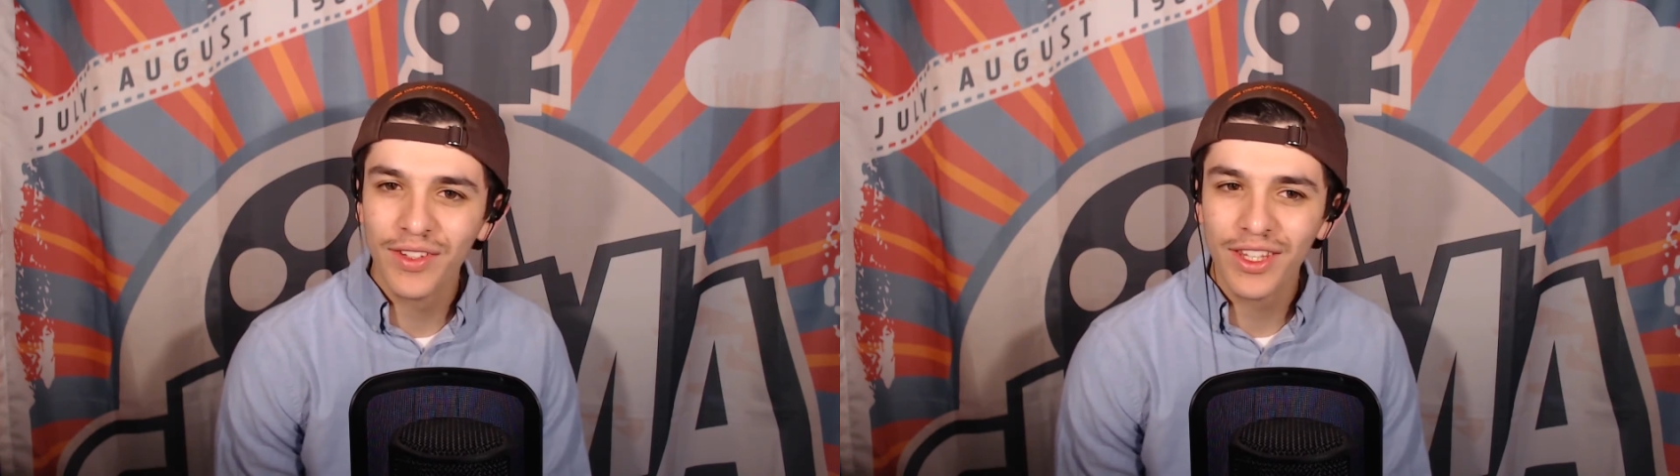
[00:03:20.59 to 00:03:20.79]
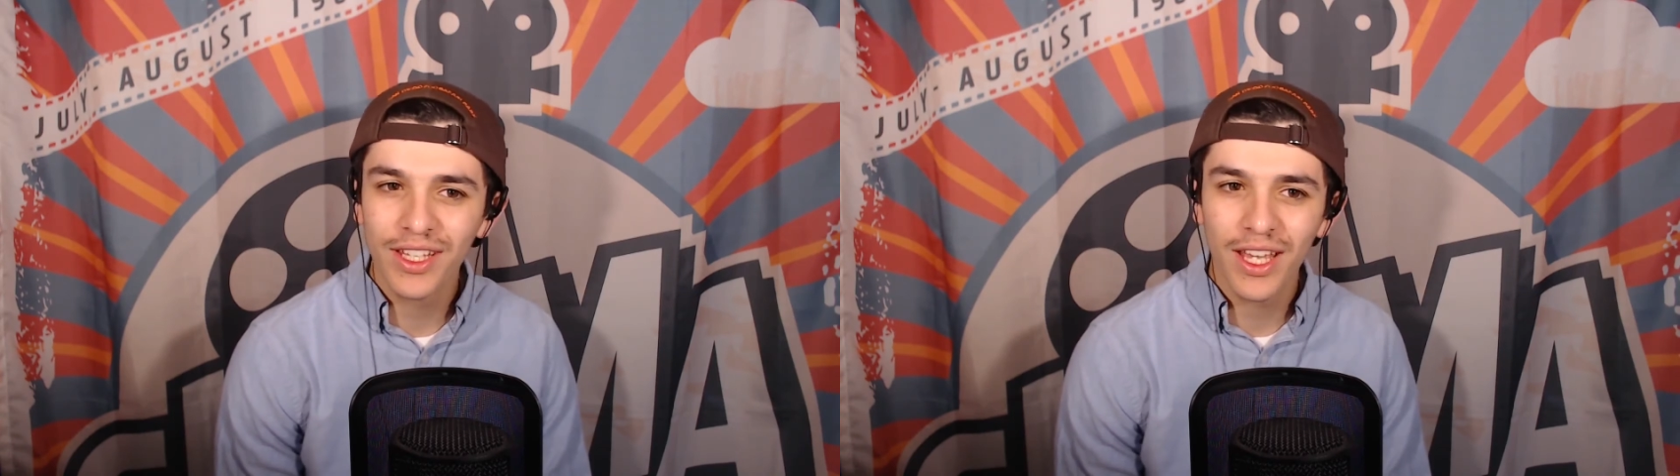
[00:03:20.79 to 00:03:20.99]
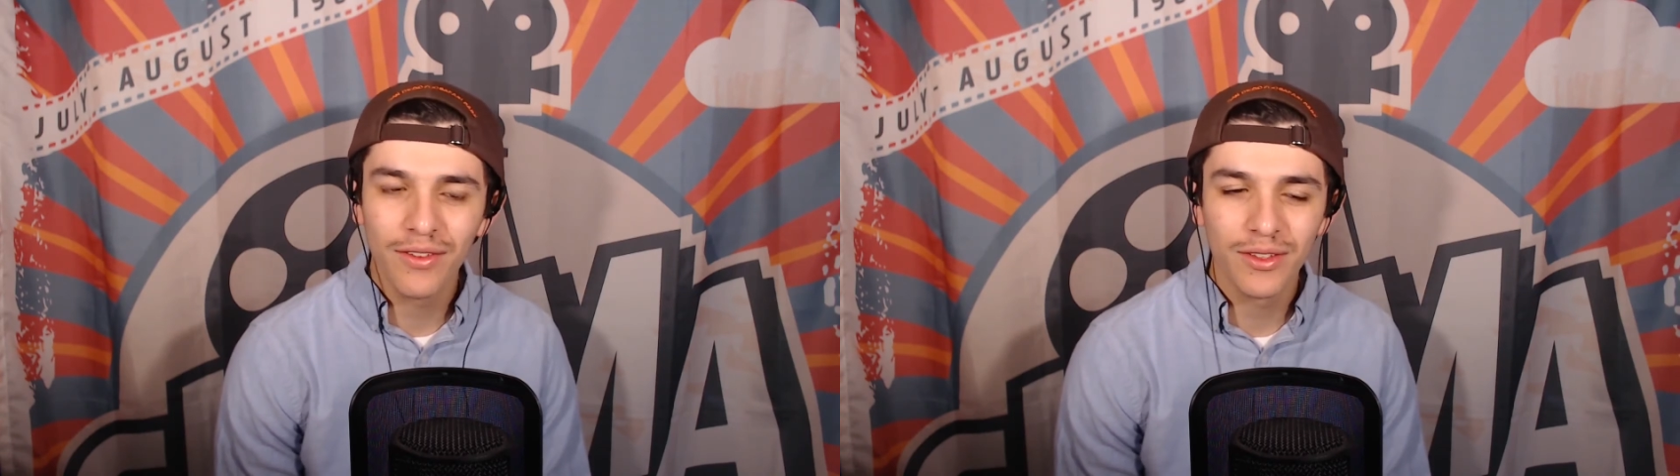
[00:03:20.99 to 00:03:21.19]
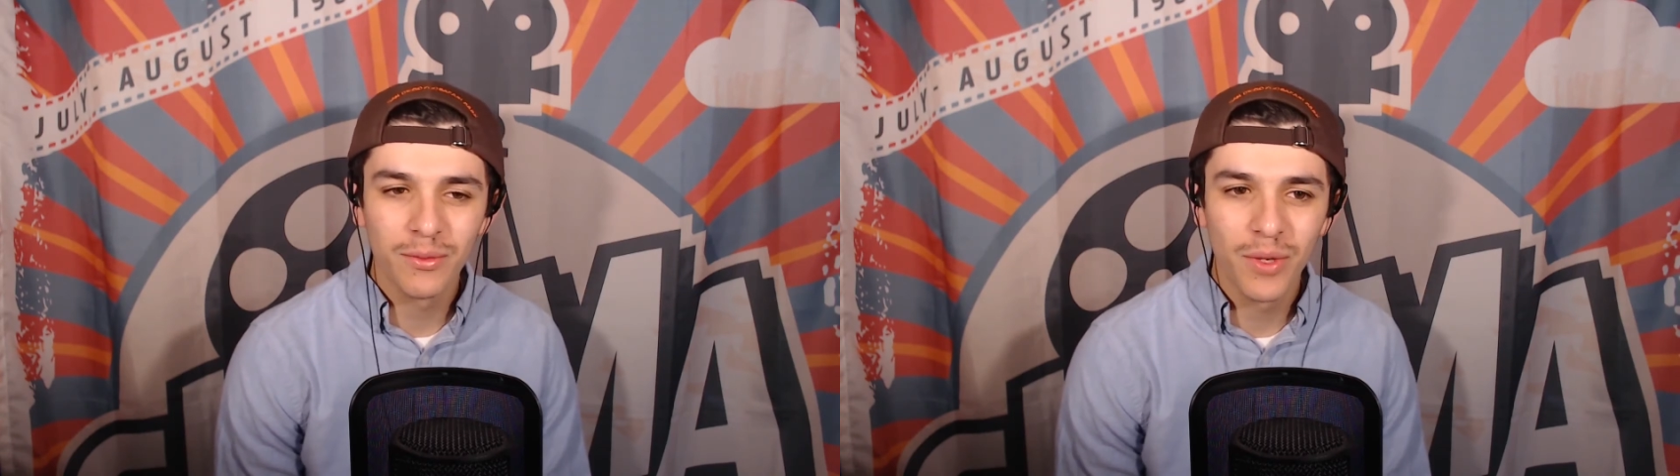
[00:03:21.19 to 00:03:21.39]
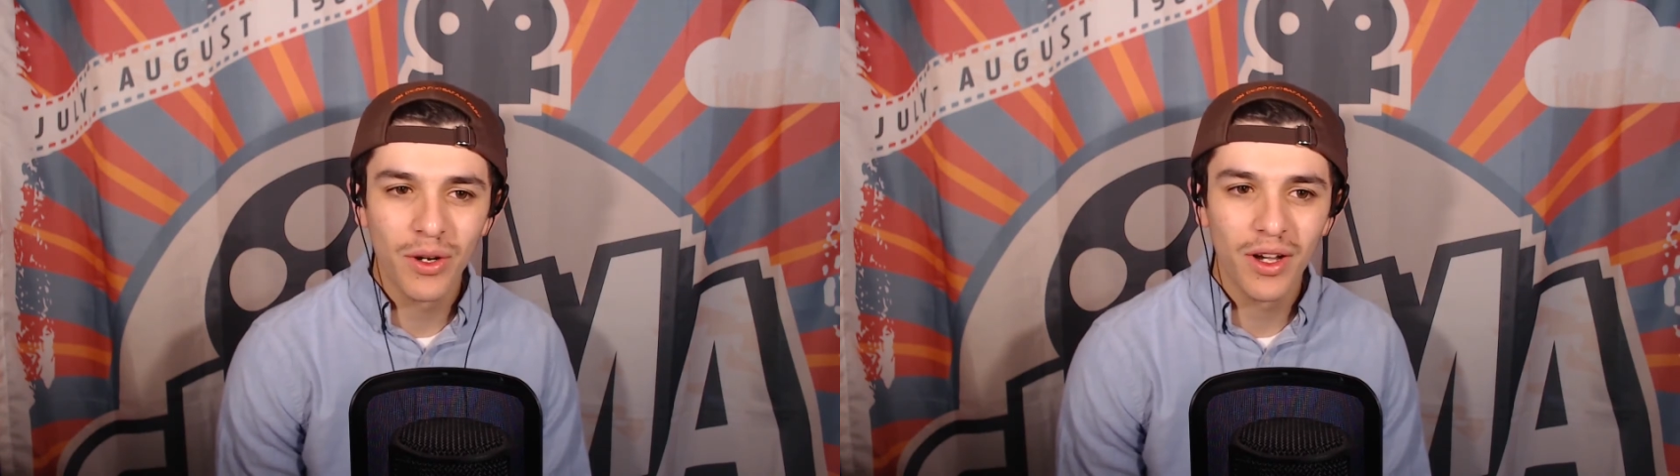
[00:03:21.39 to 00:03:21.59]
they gave her the
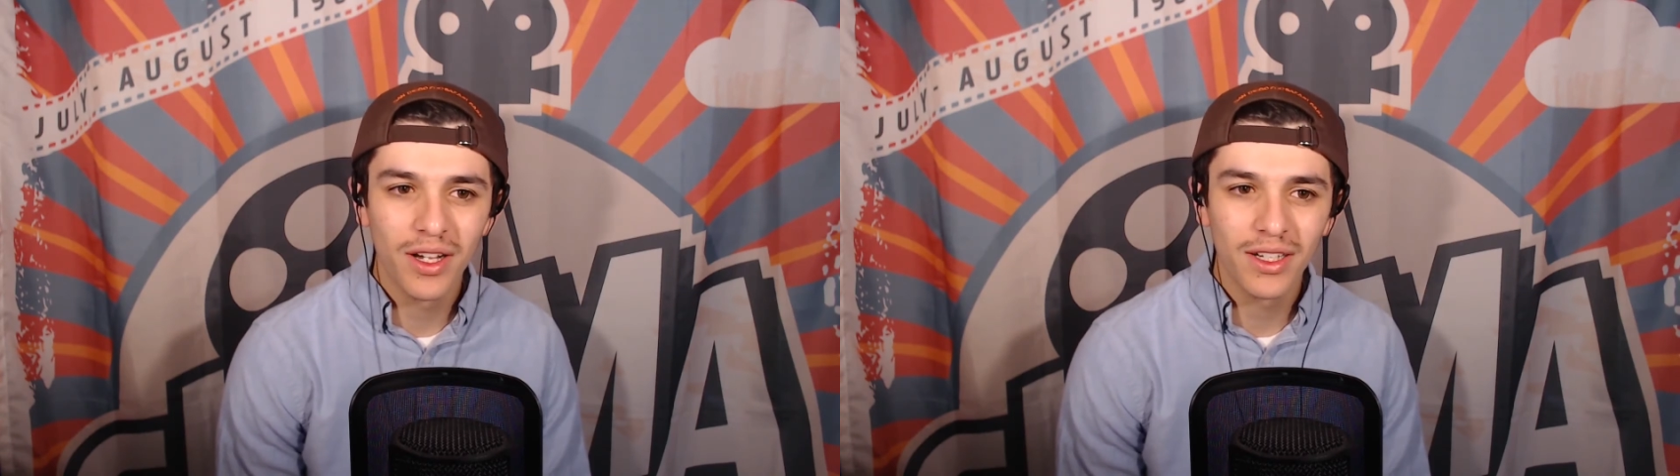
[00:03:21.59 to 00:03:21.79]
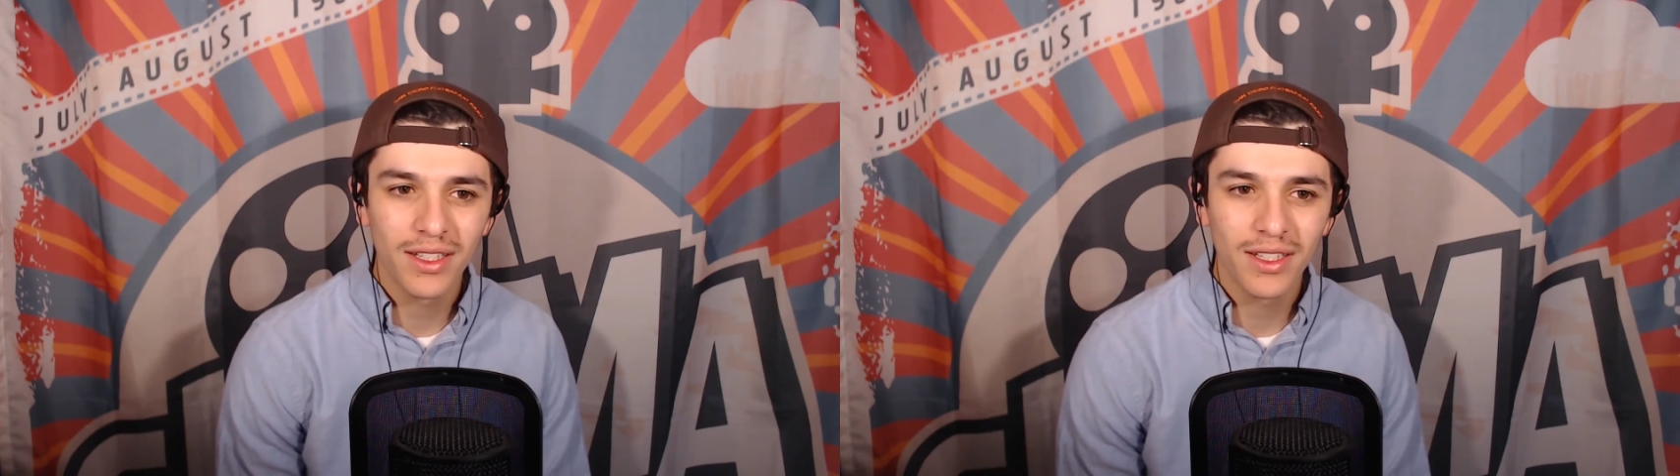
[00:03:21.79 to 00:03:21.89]
mohawk.